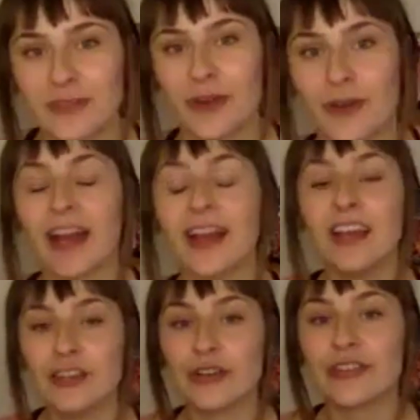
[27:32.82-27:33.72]
Rona.
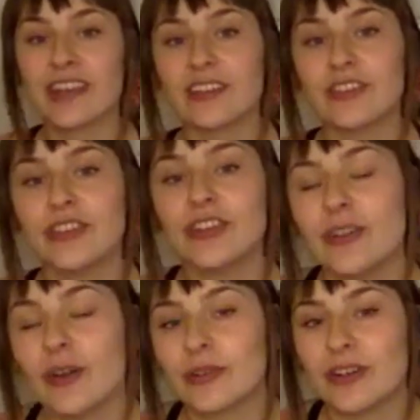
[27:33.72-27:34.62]
You'll send it to your
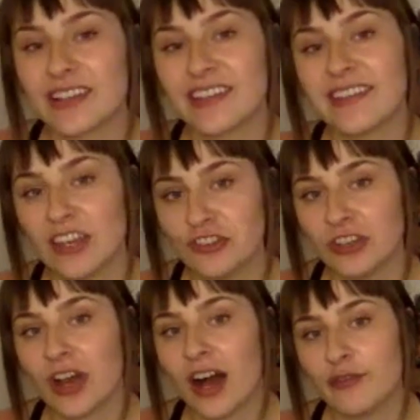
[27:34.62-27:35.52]
local extension
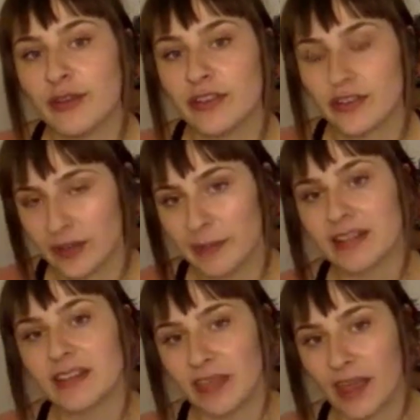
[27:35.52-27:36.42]
office.
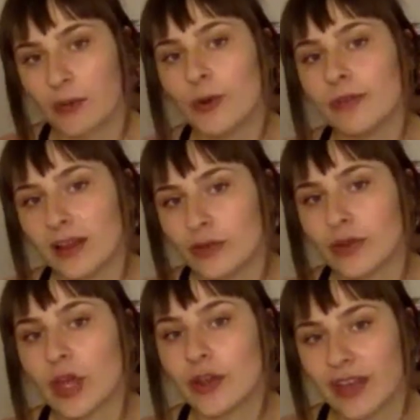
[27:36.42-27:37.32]
Typically, they will run
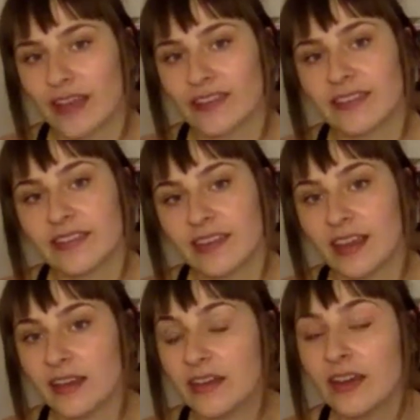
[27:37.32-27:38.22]
soil tests,
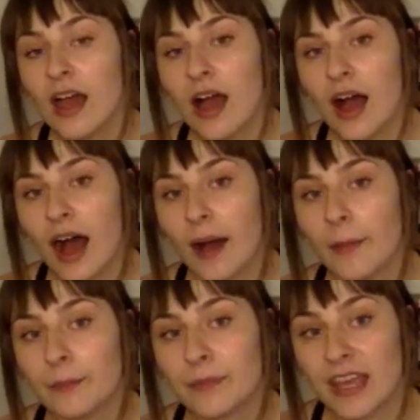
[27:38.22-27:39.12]
and
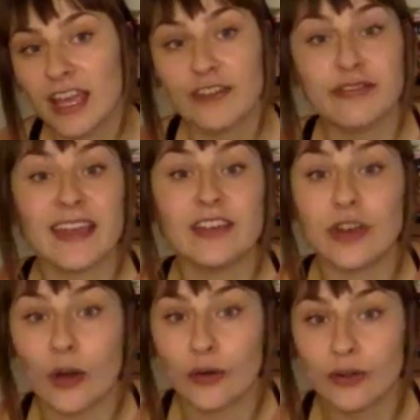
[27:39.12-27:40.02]
if they
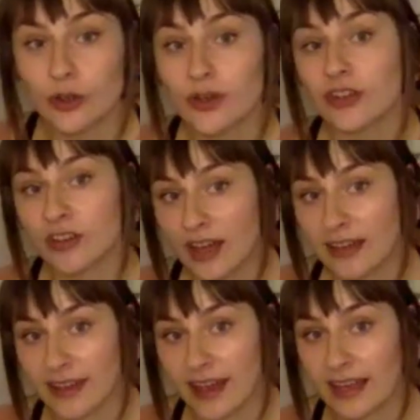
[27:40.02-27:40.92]
don't, you can look
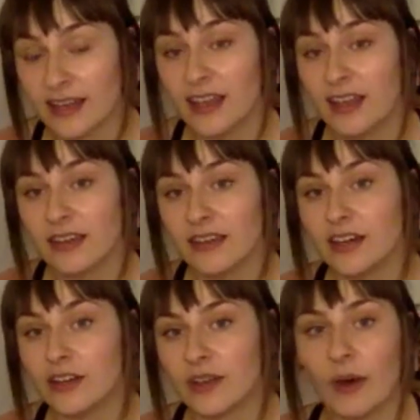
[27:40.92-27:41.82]
online.
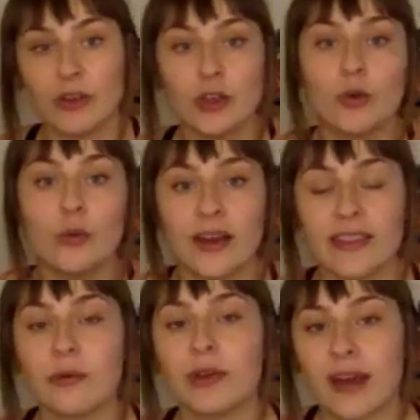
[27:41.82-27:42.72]
They'll tell you where
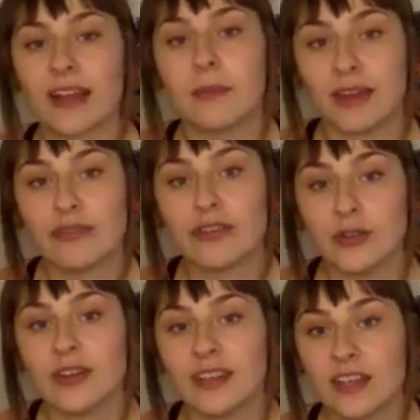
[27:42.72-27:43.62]
they would recommend for you
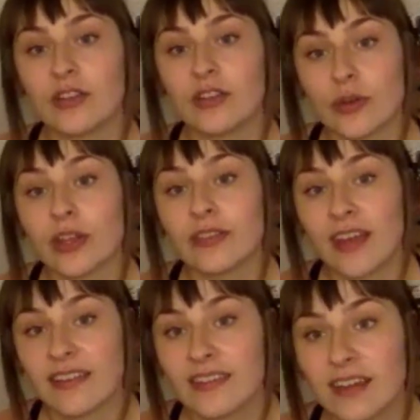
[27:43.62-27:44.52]
to get your soil
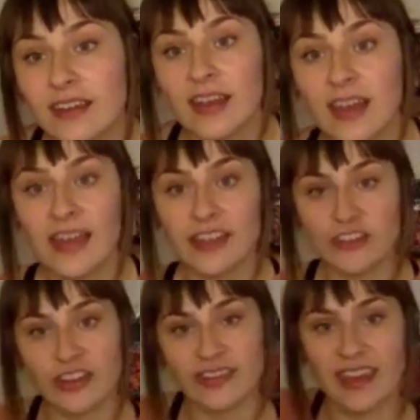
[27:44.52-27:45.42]
tested. You
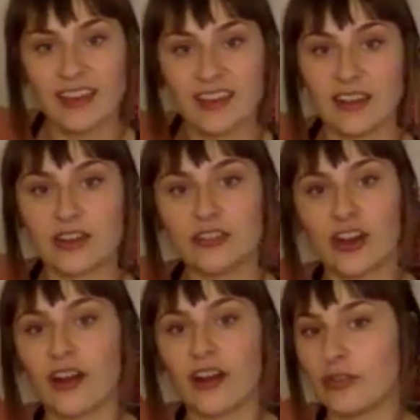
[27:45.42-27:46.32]
just take a little
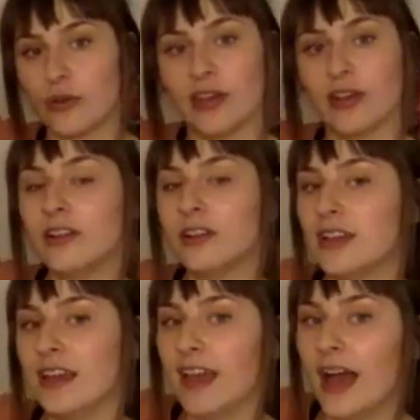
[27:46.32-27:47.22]
jar of soil,
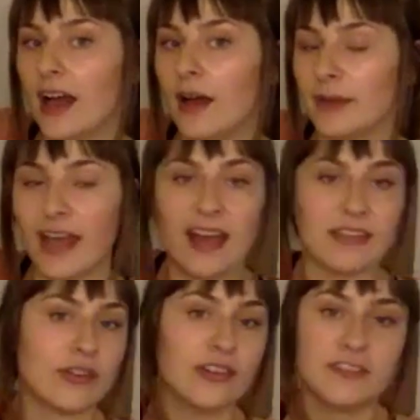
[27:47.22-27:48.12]
and it has
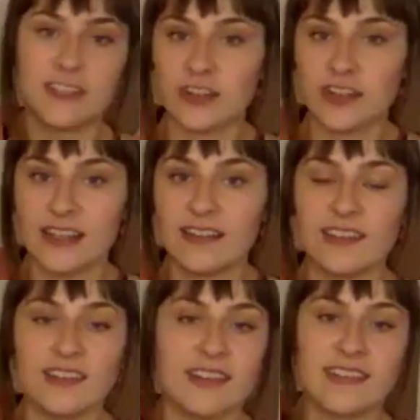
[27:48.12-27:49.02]
all the ingredients,
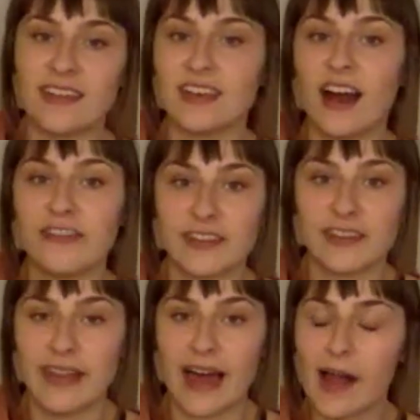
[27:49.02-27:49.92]
and you send it off to the
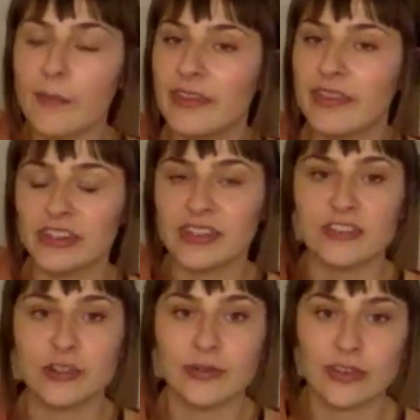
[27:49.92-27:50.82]
lab, and then you
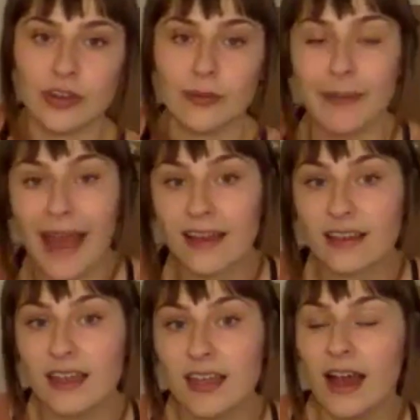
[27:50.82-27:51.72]
get your result back
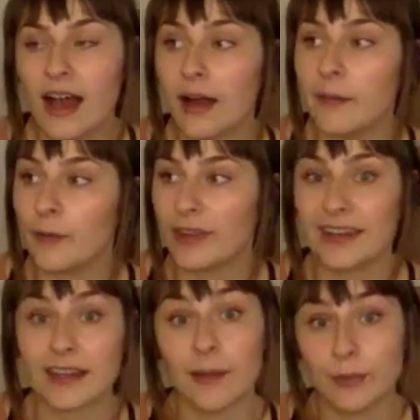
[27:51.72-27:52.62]
within
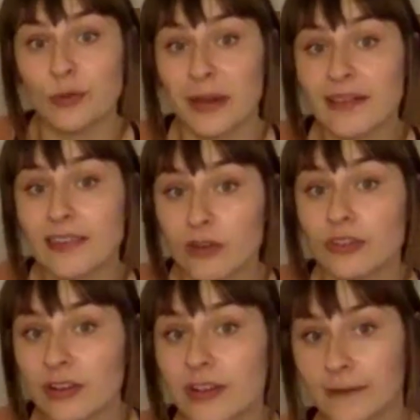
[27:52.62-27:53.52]
a couple weeks
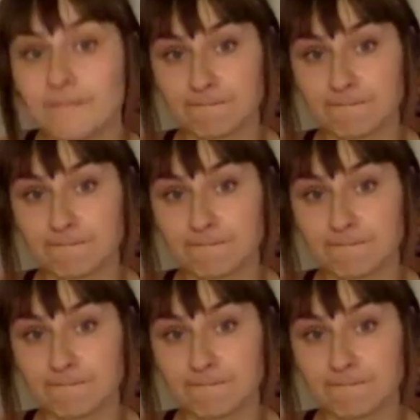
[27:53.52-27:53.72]
usually.